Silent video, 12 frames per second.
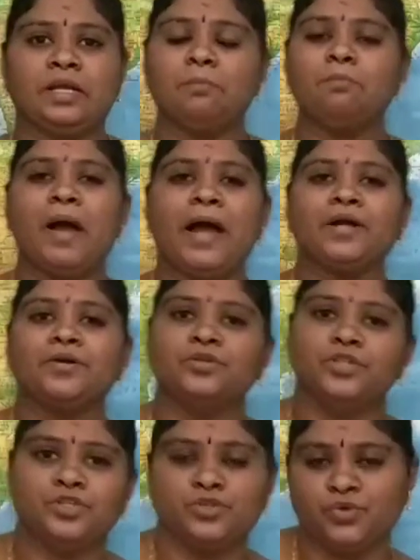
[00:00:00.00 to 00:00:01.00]
welcome back to
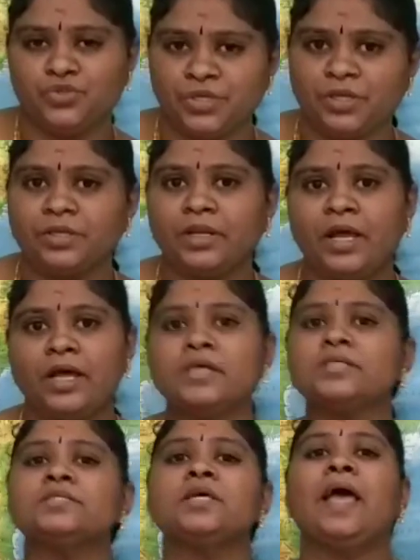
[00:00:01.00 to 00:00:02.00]
the social
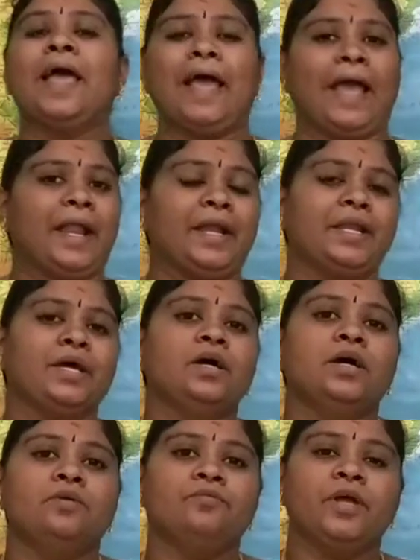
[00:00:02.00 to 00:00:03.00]
class, and
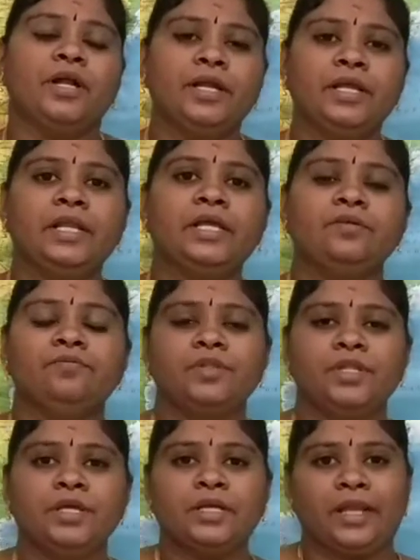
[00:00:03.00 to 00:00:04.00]
we are dealing with
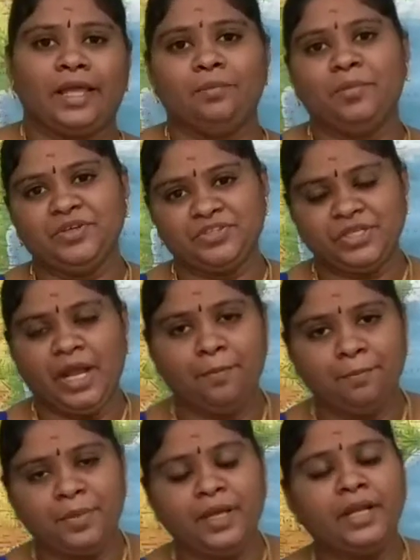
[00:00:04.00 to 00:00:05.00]
the climate
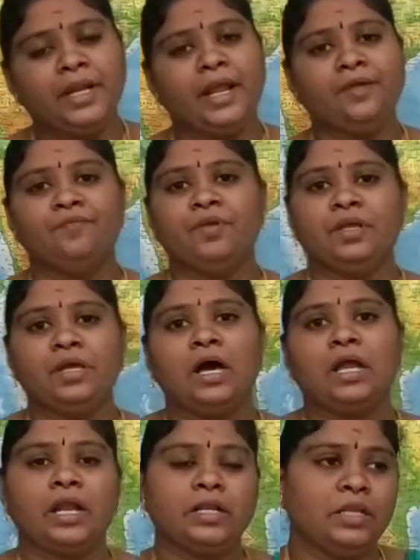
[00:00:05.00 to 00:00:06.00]
chapter, and we
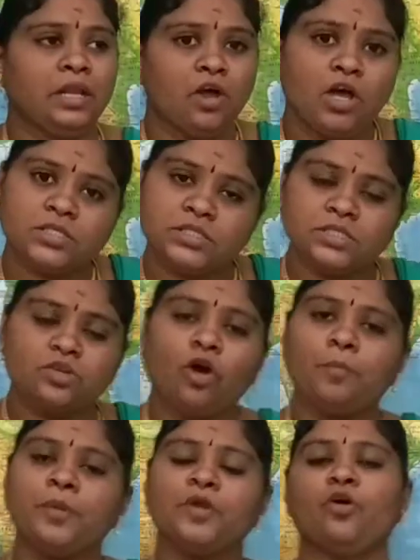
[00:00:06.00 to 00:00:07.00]
are at the last
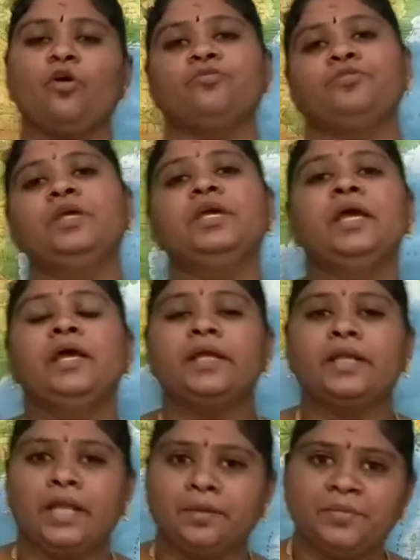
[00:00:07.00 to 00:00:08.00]
topic of the
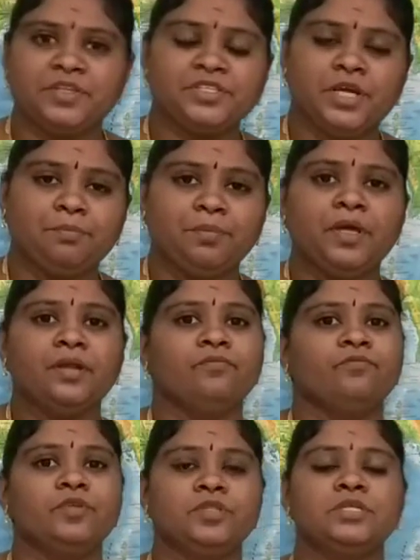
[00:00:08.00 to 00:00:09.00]
climate chapter.
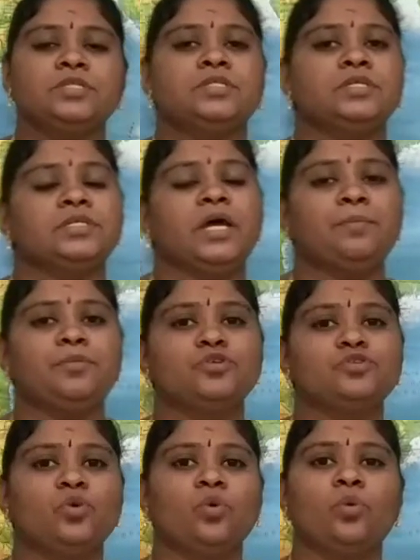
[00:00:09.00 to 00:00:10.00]
With this, the chapter
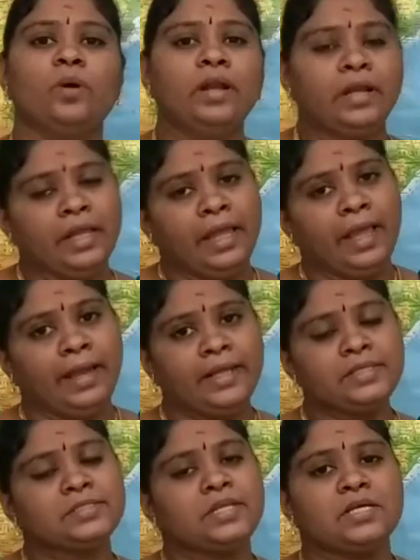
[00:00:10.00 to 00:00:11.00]
is over, and
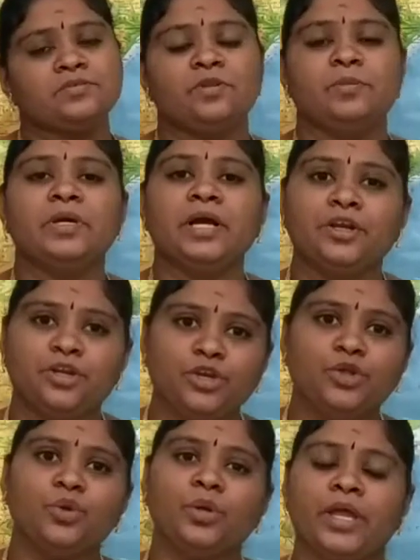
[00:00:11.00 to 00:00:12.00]
next class will be
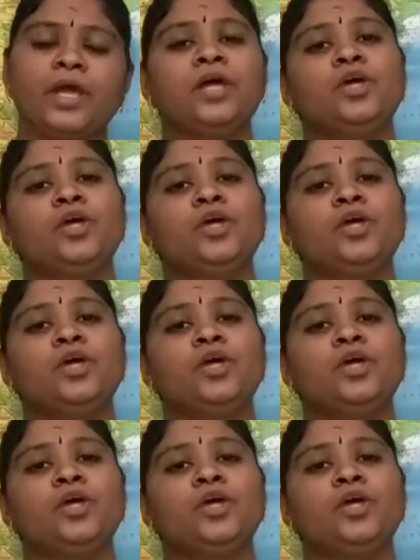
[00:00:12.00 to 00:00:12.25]
continuing a